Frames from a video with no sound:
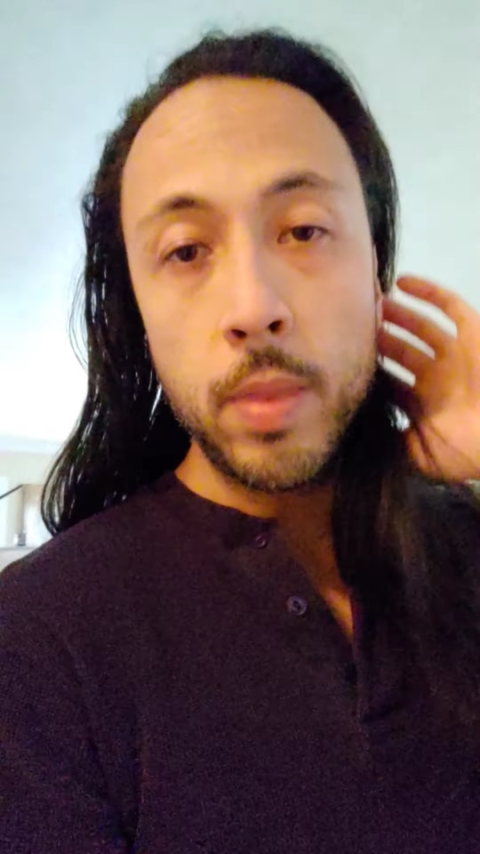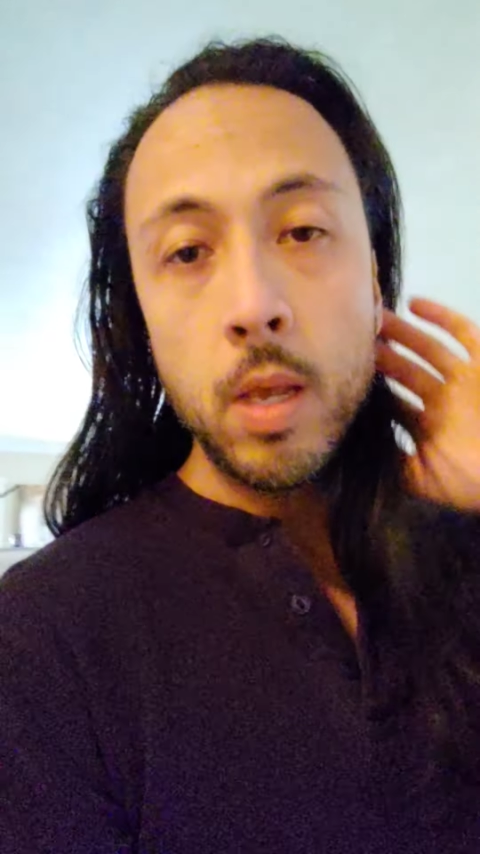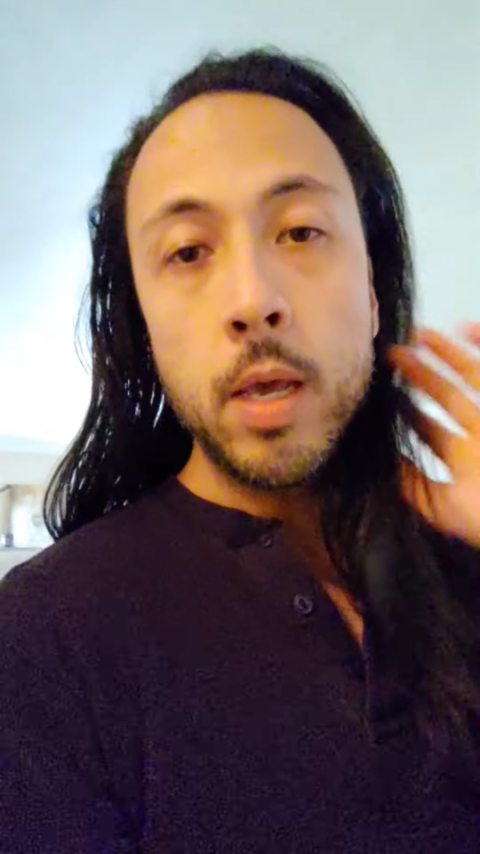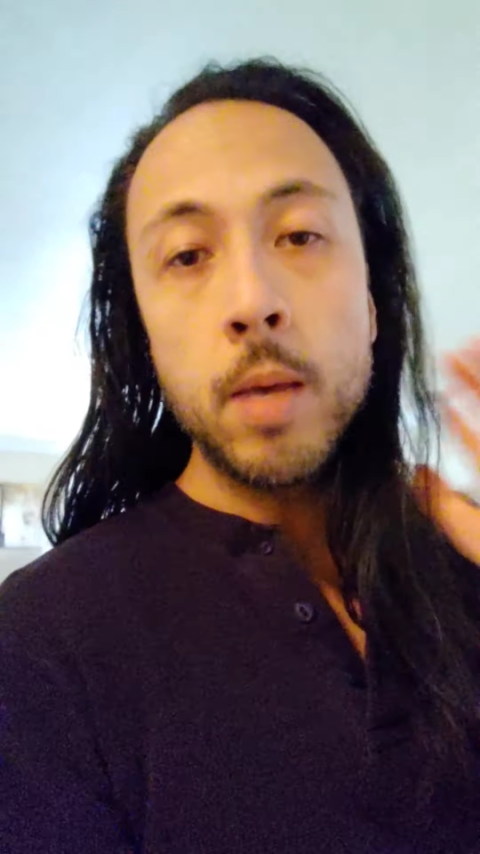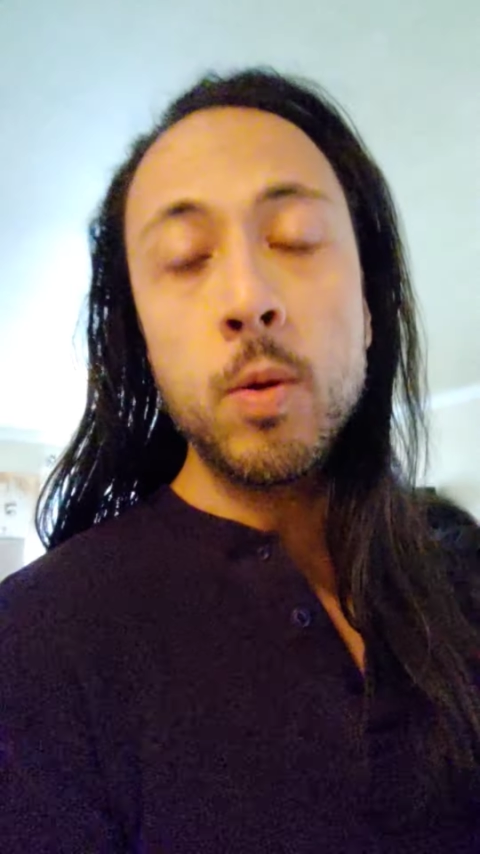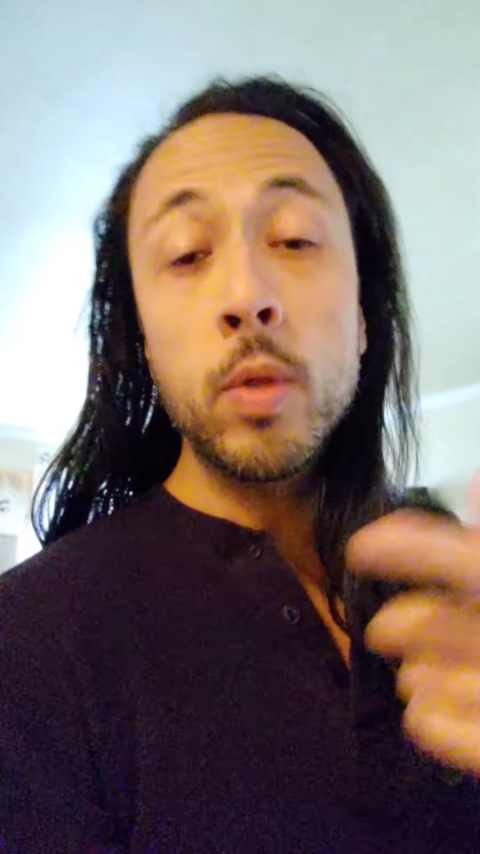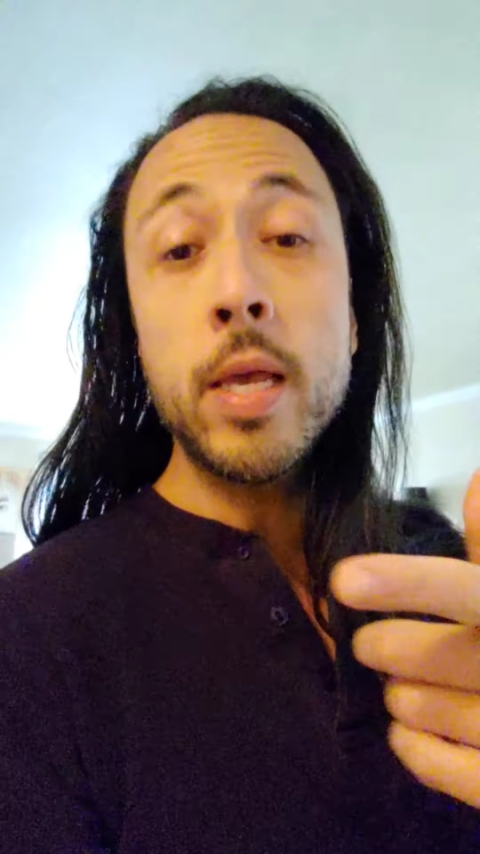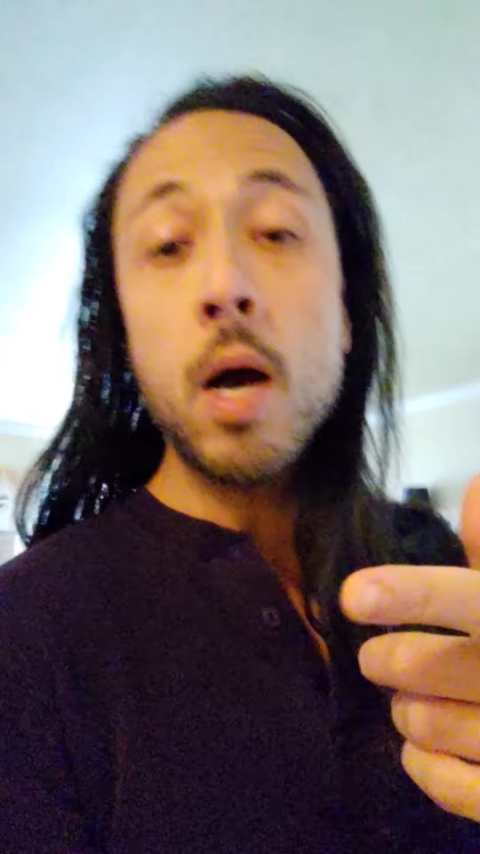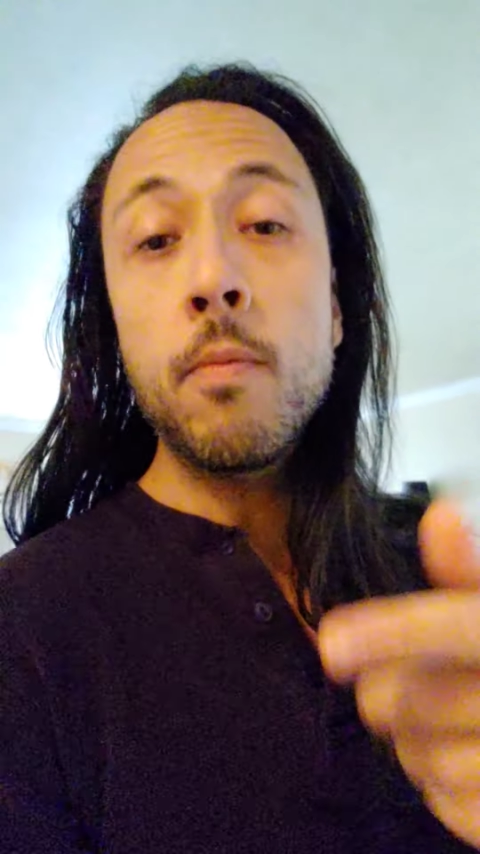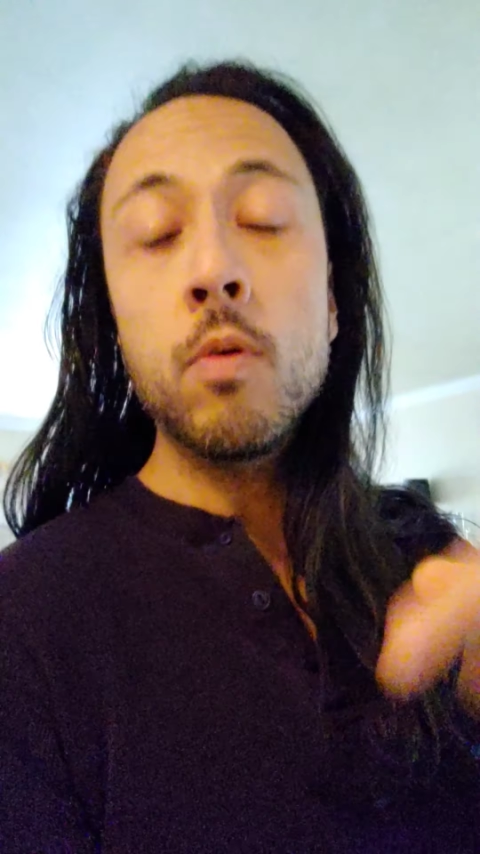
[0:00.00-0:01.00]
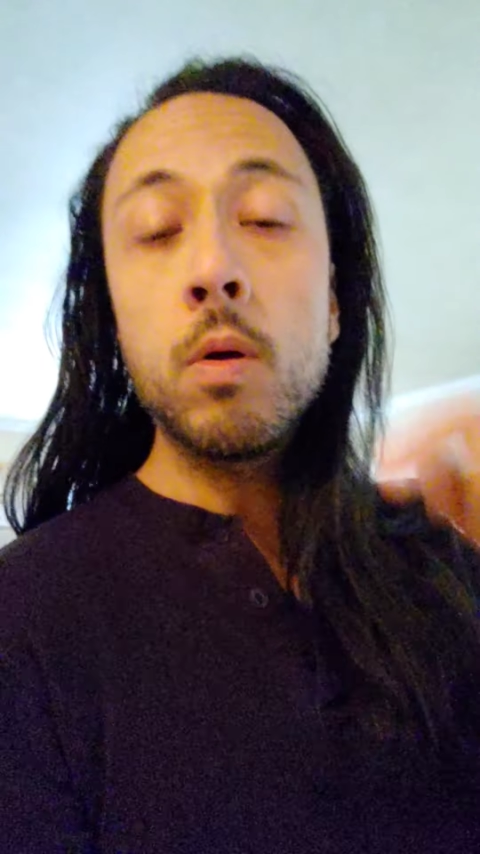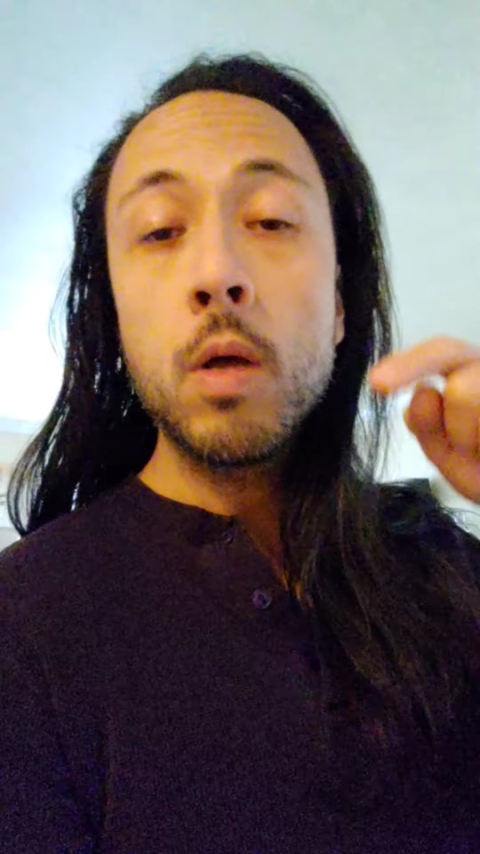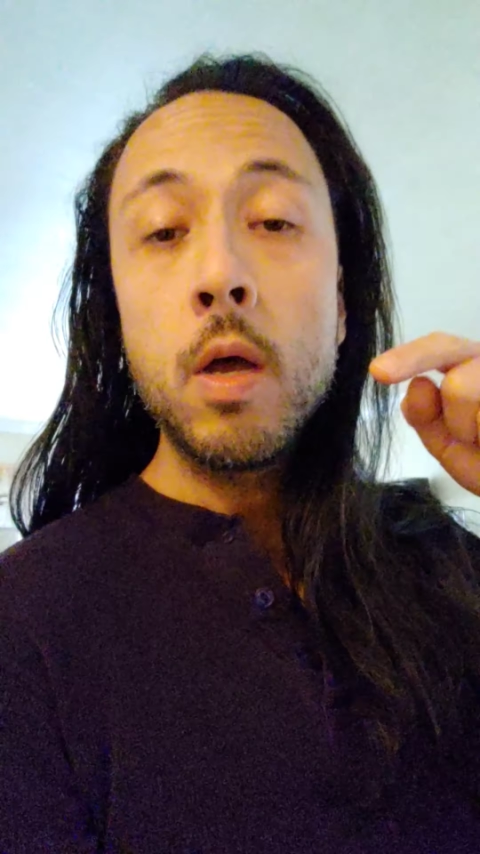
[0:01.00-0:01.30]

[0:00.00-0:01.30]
It'd be really helpful